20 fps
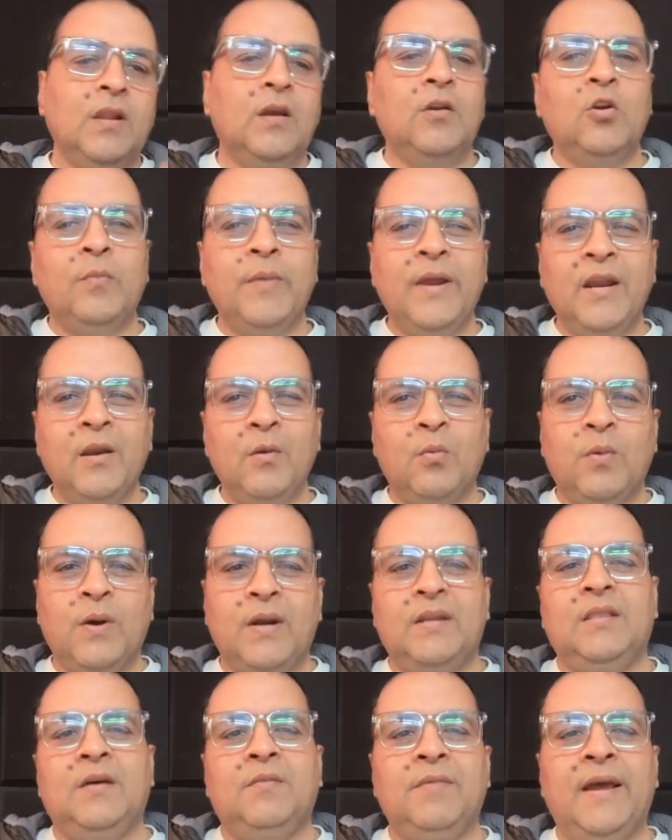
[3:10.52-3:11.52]
No matter
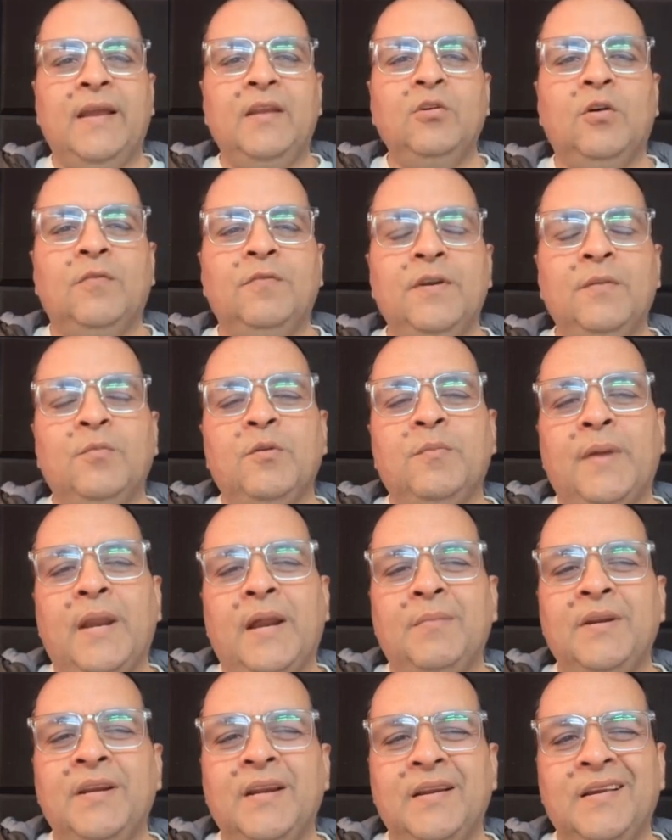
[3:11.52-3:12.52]
what the value of input
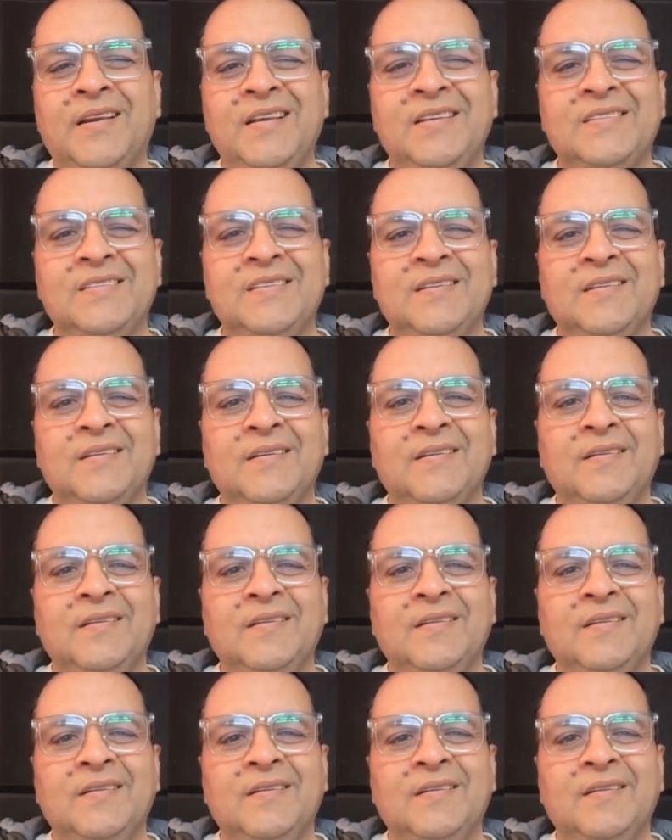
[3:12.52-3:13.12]
parameter is,